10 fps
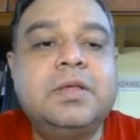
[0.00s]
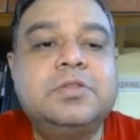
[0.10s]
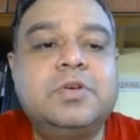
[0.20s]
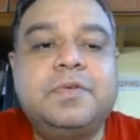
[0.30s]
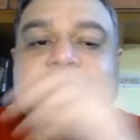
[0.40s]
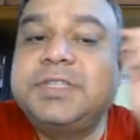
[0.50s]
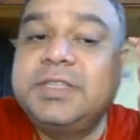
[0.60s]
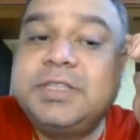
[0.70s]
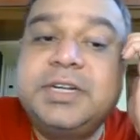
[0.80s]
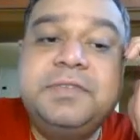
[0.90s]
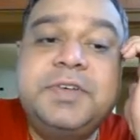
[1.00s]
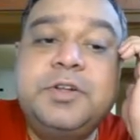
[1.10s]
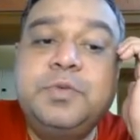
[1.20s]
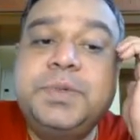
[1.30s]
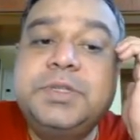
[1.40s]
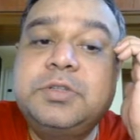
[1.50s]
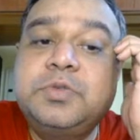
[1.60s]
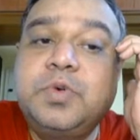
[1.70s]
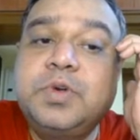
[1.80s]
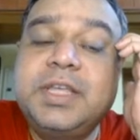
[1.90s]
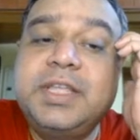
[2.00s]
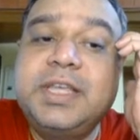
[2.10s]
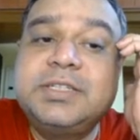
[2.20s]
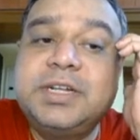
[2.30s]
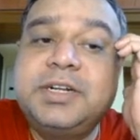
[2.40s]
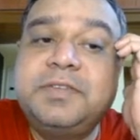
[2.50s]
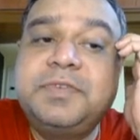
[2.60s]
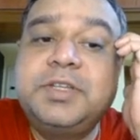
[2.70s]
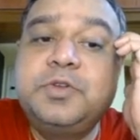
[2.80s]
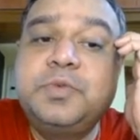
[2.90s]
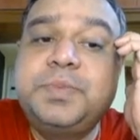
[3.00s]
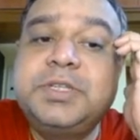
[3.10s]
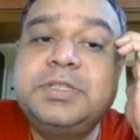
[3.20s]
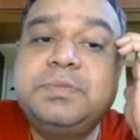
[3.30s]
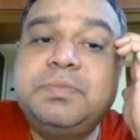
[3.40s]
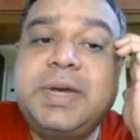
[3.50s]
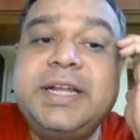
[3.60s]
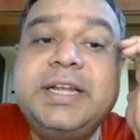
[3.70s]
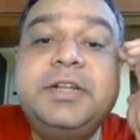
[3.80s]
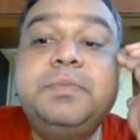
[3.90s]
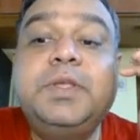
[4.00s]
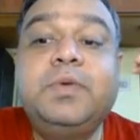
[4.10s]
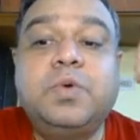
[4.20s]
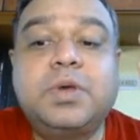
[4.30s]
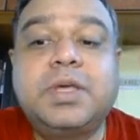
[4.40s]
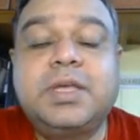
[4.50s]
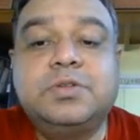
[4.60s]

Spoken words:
So when I say 35 rupees is okay, yes, 35 rupees might be okay.